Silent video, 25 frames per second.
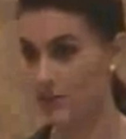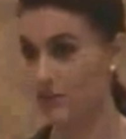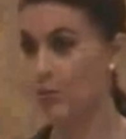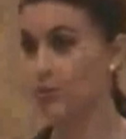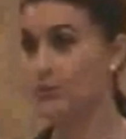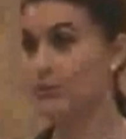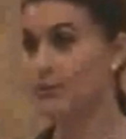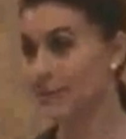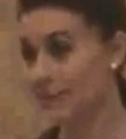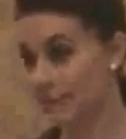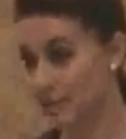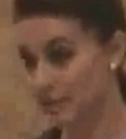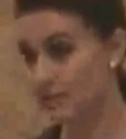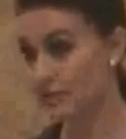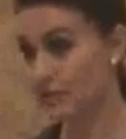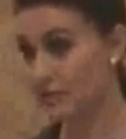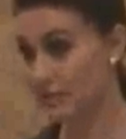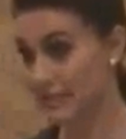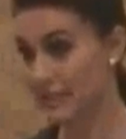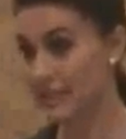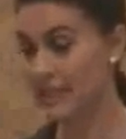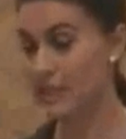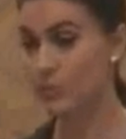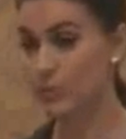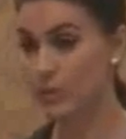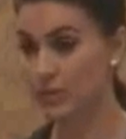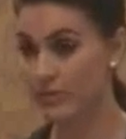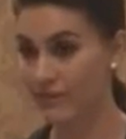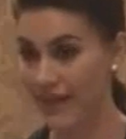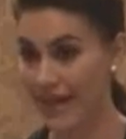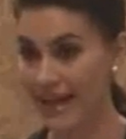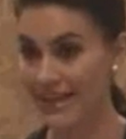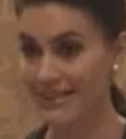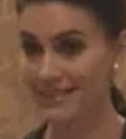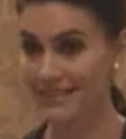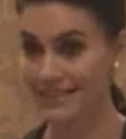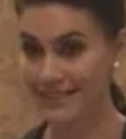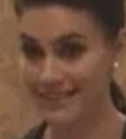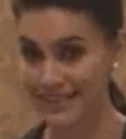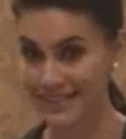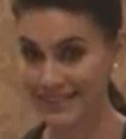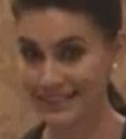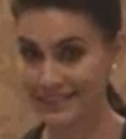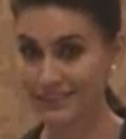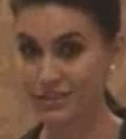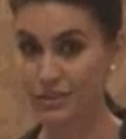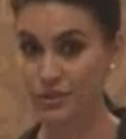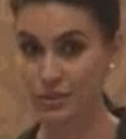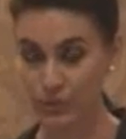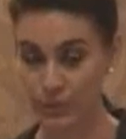So literally, he would have had to
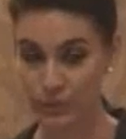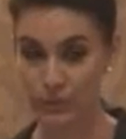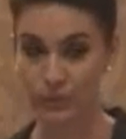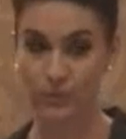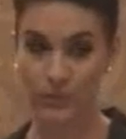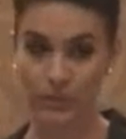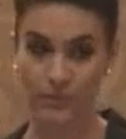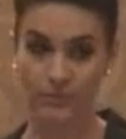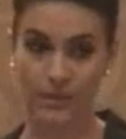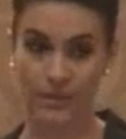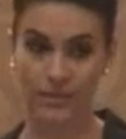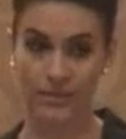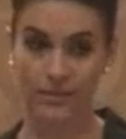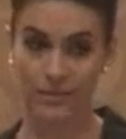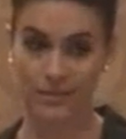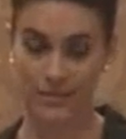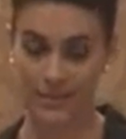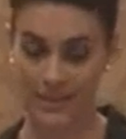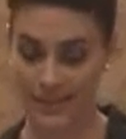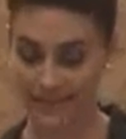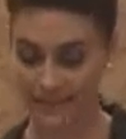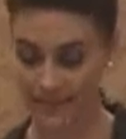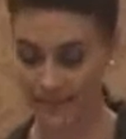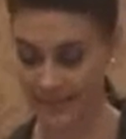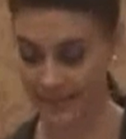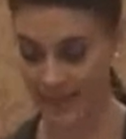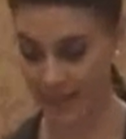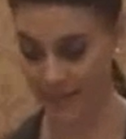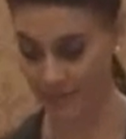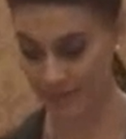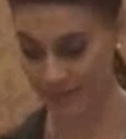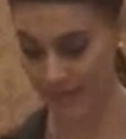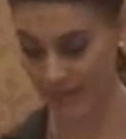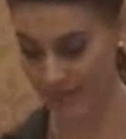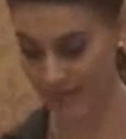kill 2 women to get the same